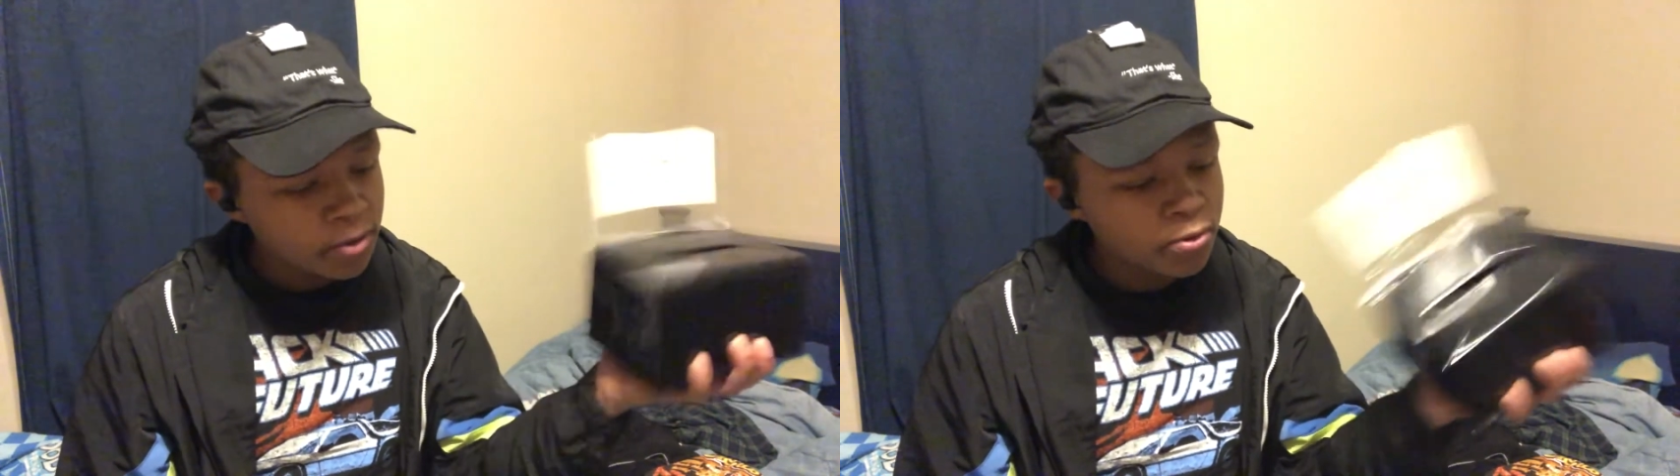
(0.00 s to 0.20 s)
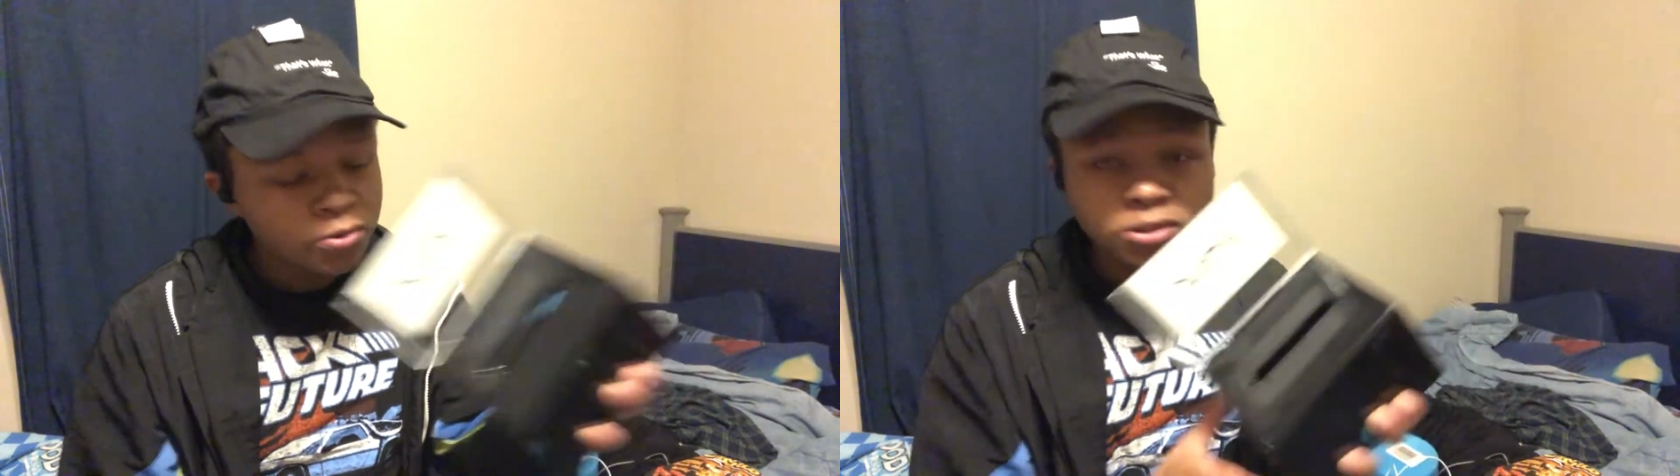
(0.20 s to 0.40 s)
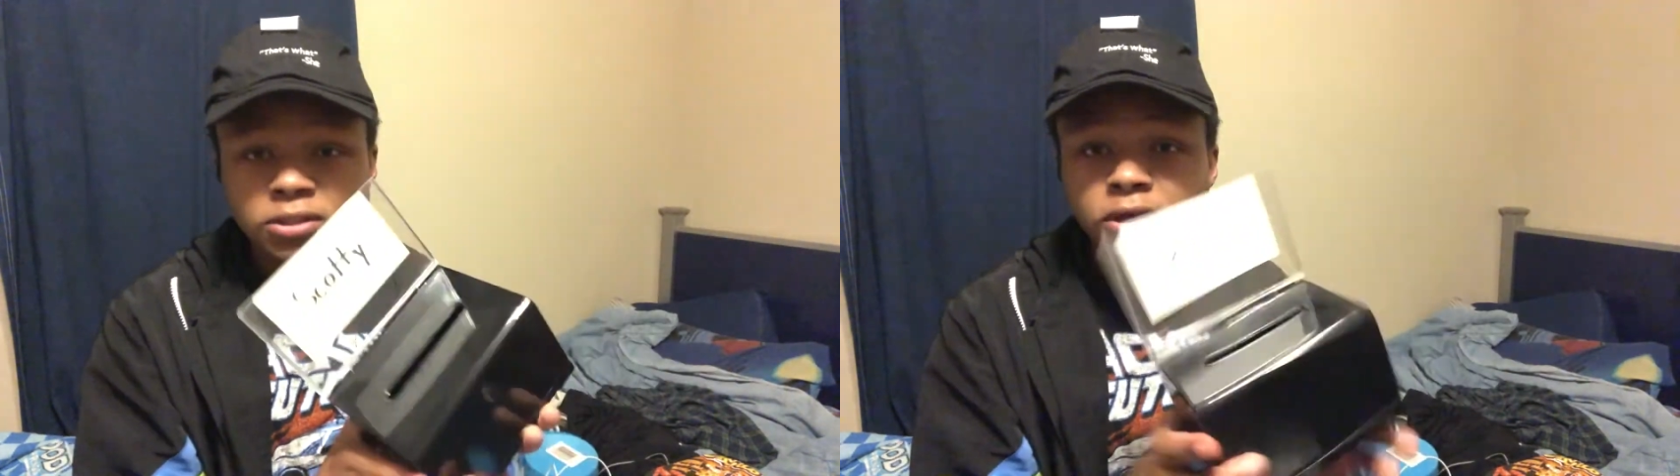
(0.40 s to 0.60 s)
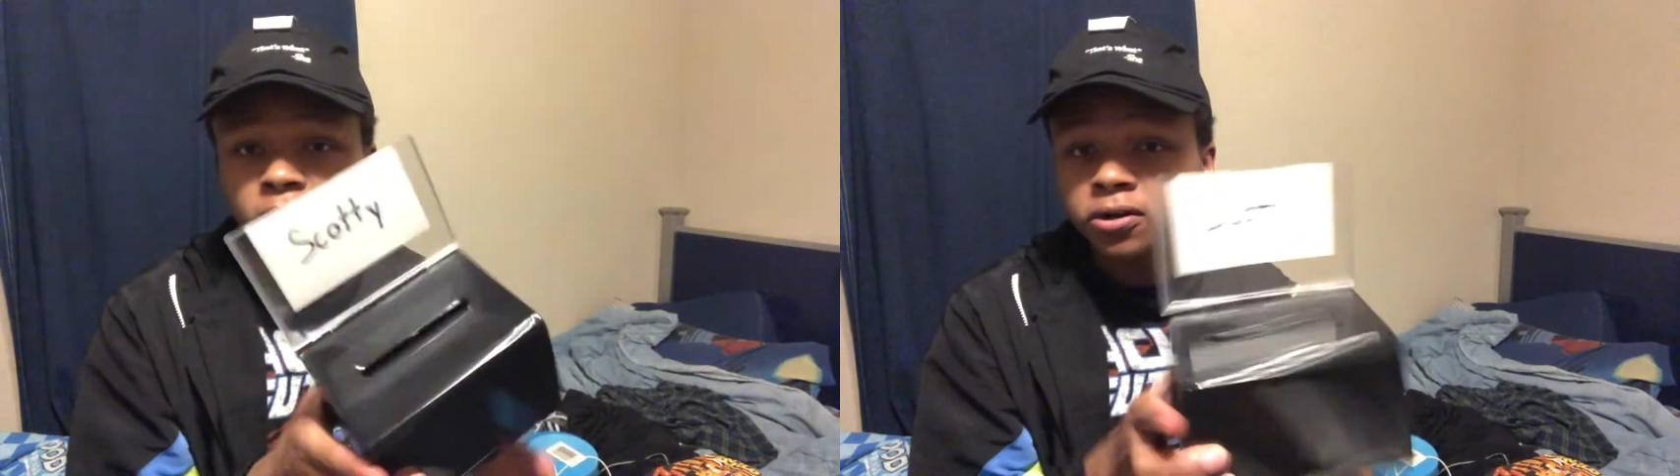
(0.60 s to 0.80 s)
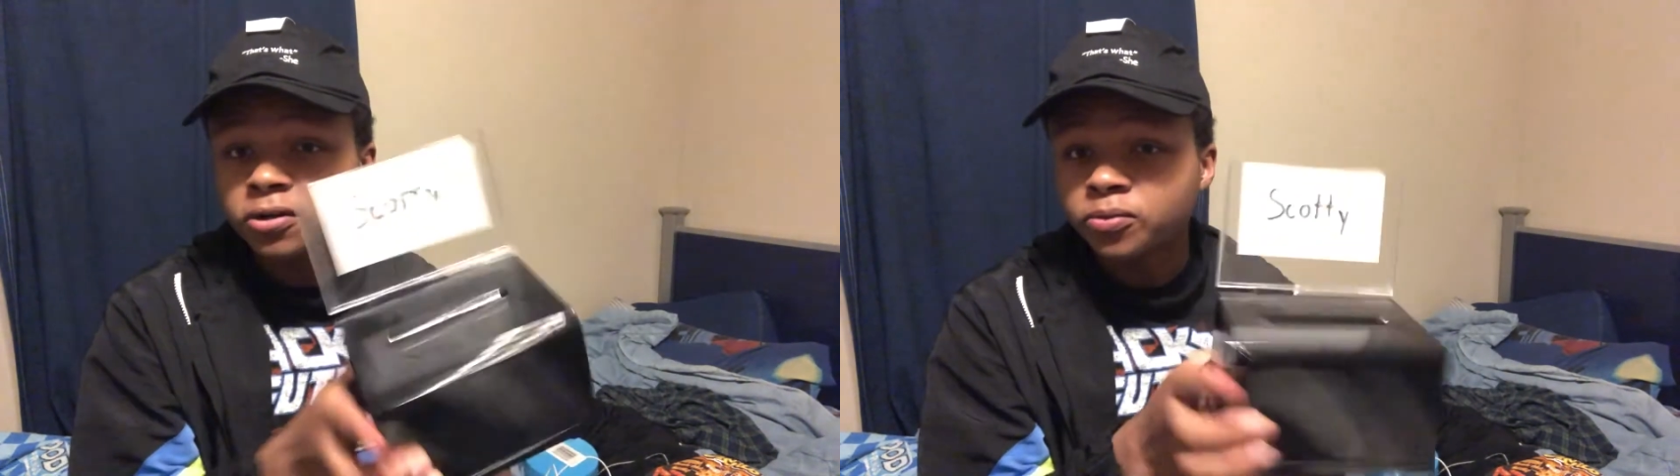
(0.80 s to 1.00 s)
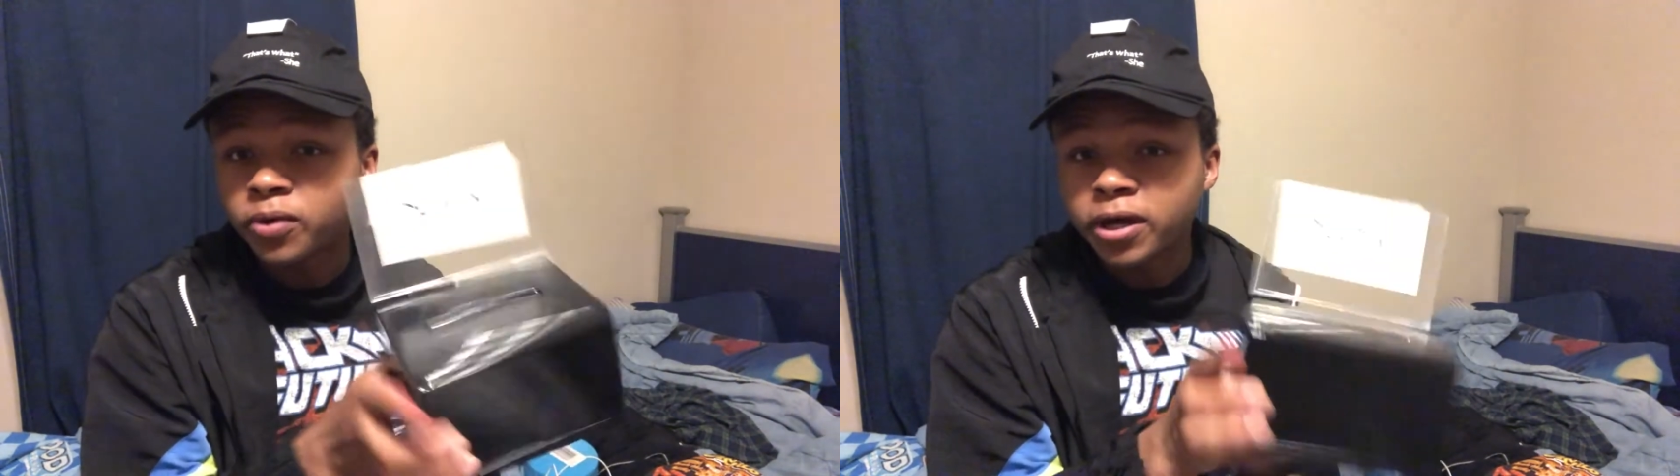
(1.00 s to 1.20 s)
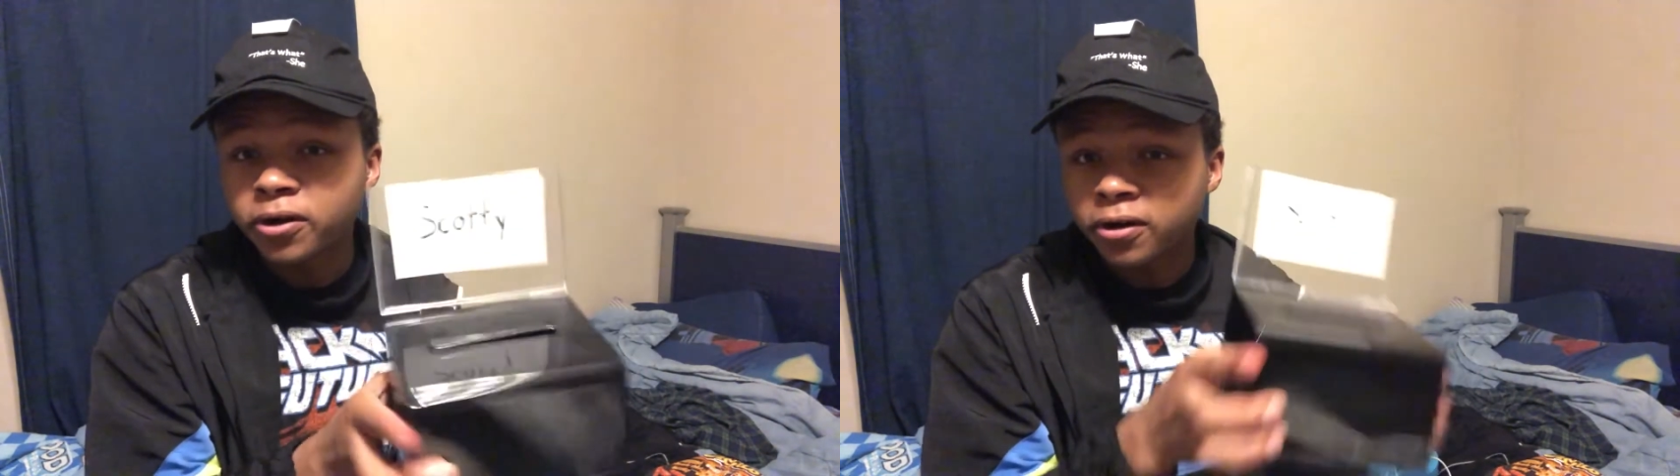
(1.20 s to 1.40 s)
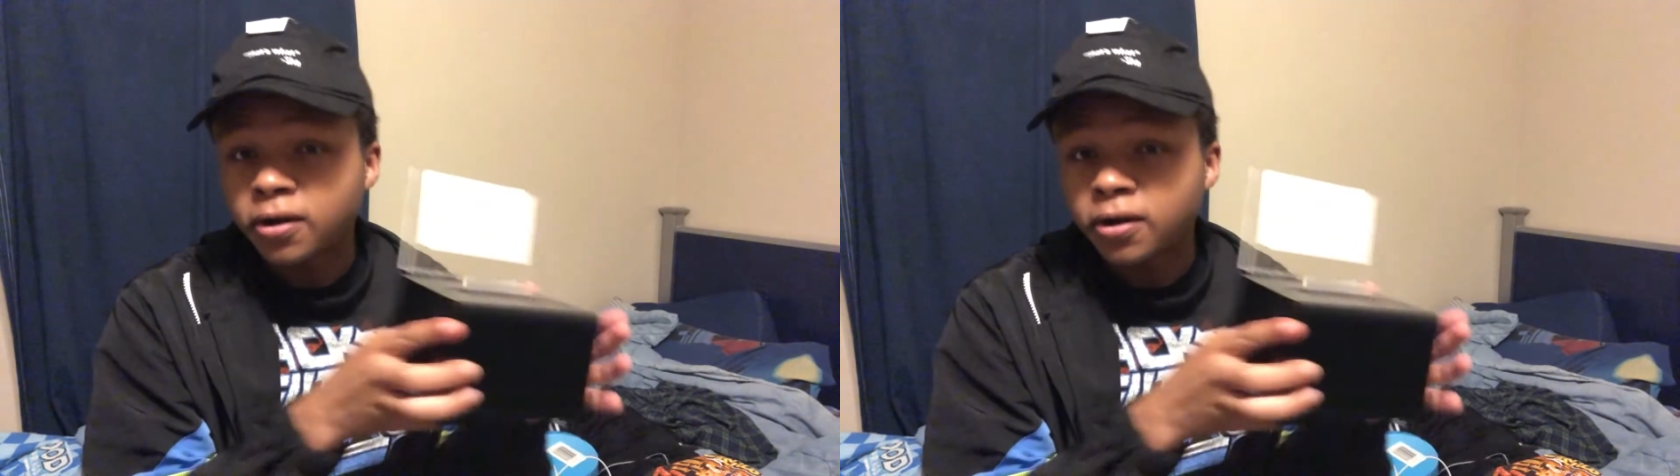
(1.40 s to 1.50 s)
who's our winner.